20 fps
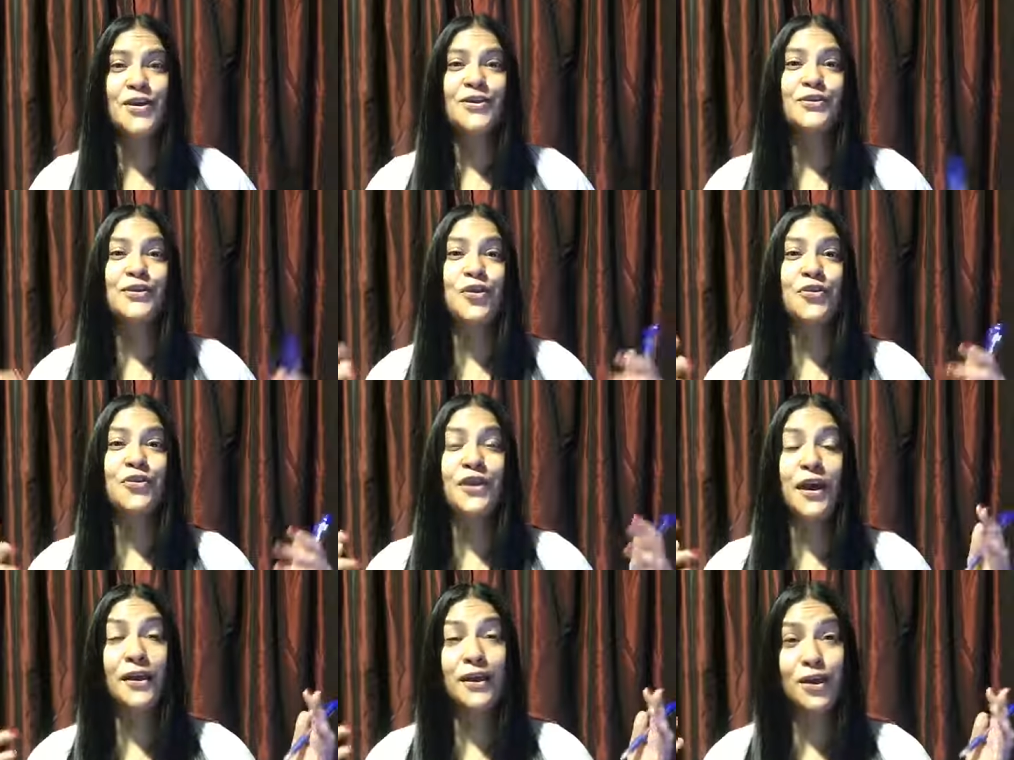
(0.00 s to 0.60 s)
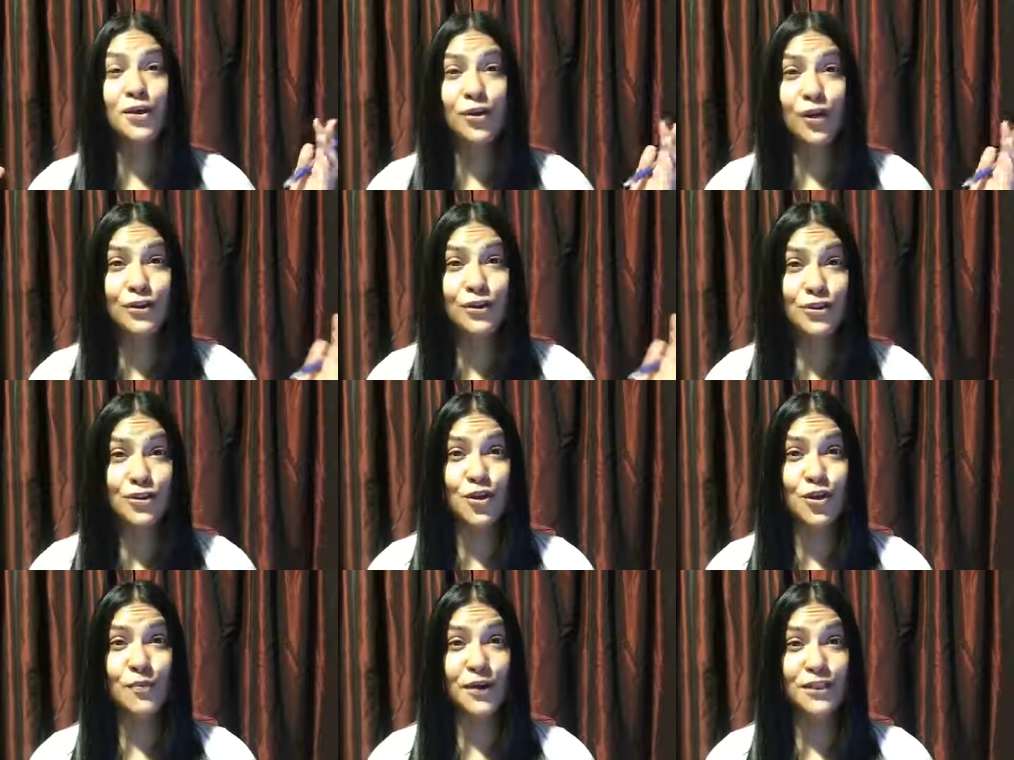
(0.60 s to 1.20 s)
So thank you all
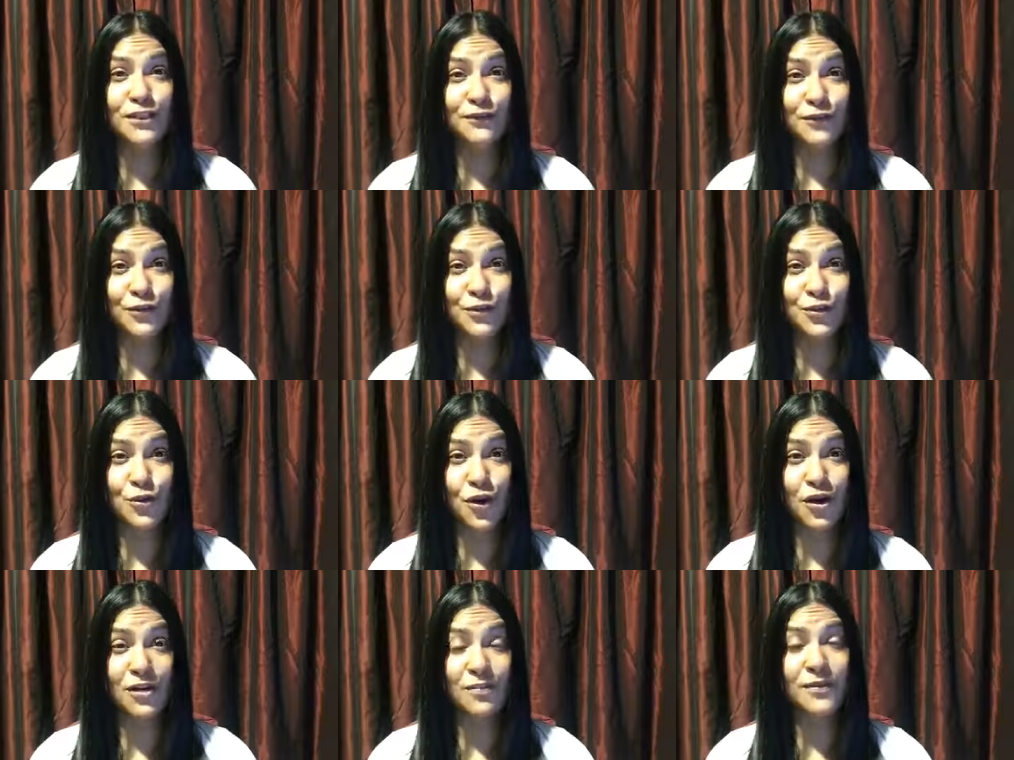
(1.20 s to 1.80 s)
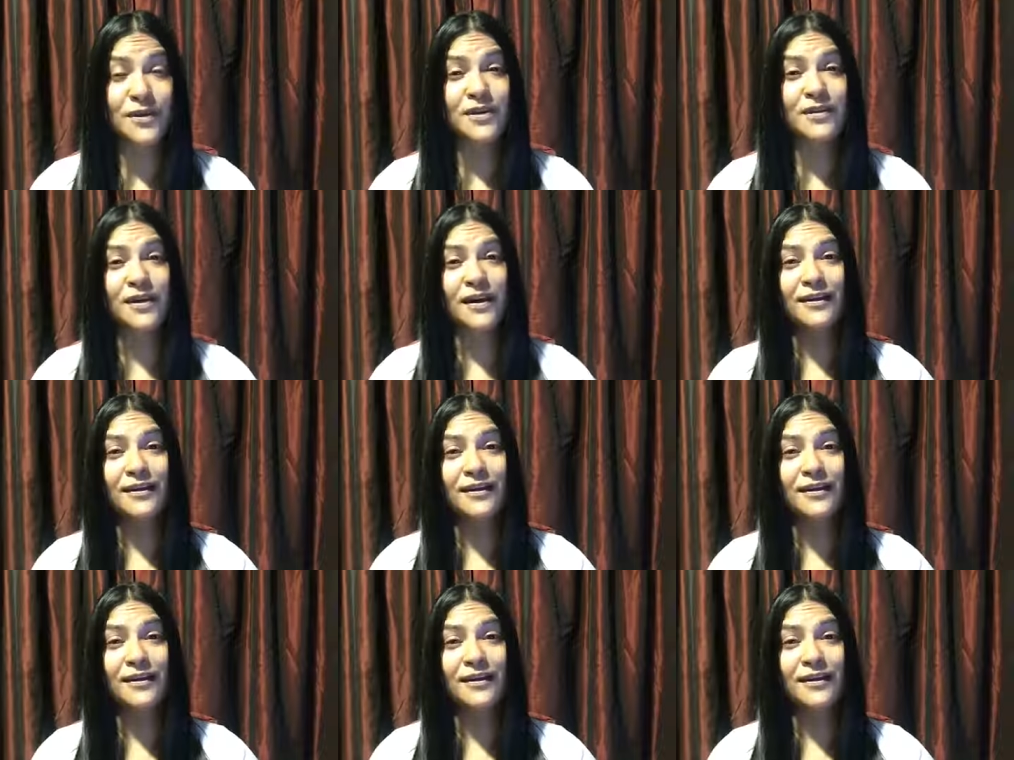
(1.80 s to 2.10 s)
so much for joining me.